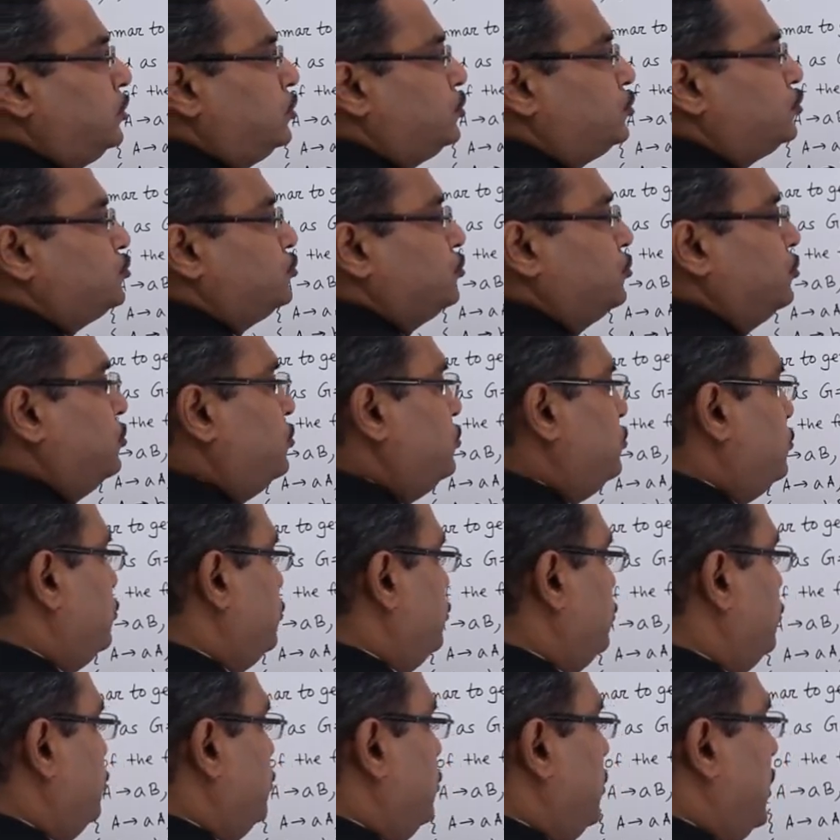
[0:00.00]
So,
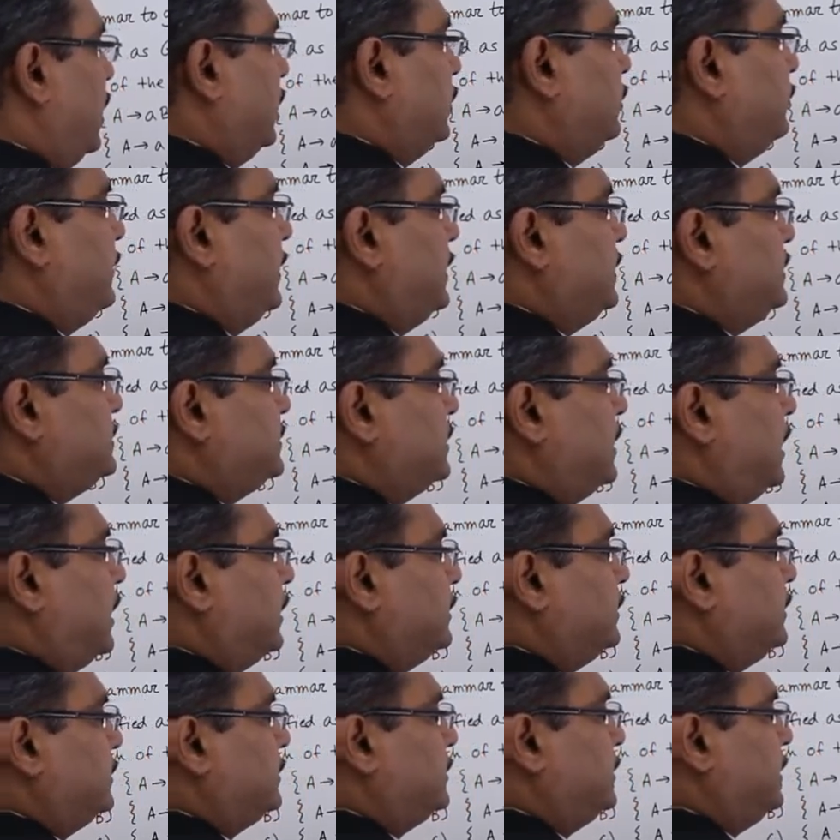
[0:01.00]
otherwise
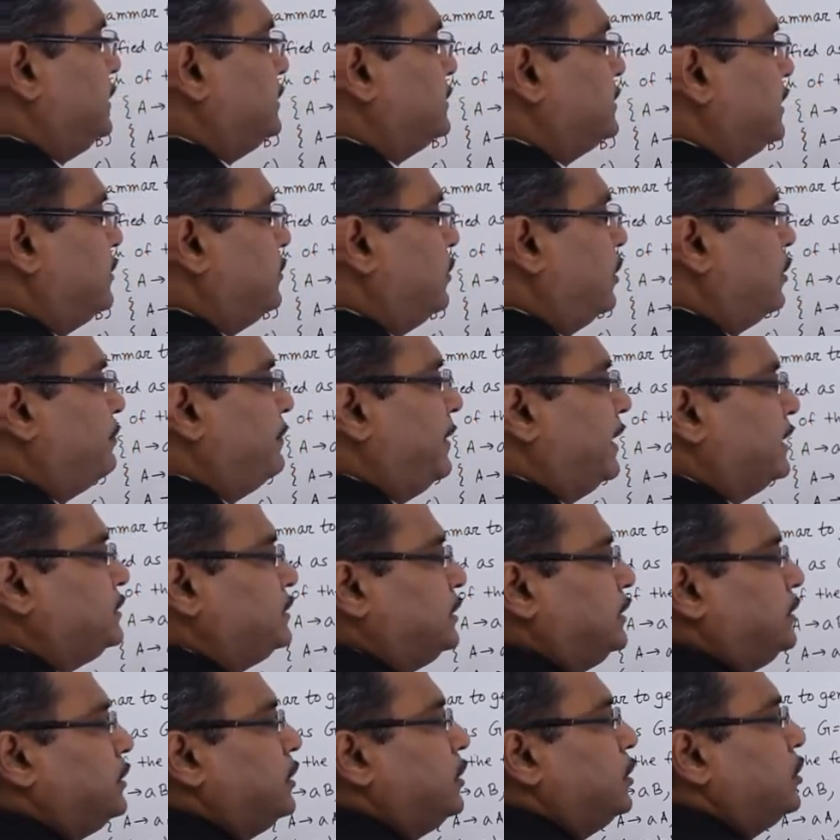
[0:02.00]
other things are not
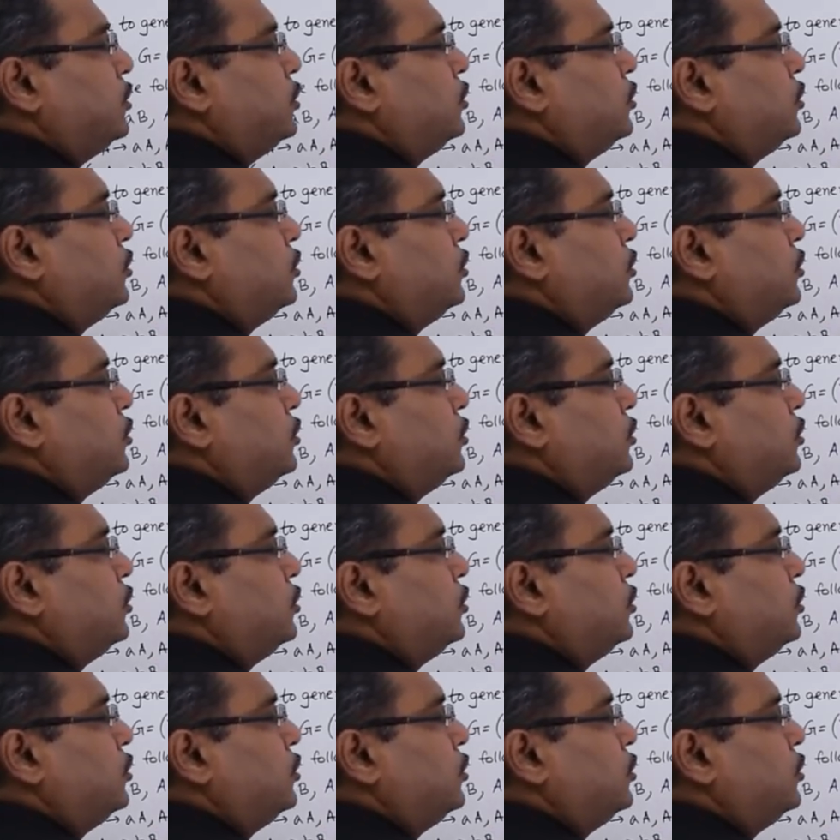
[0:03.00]
matching.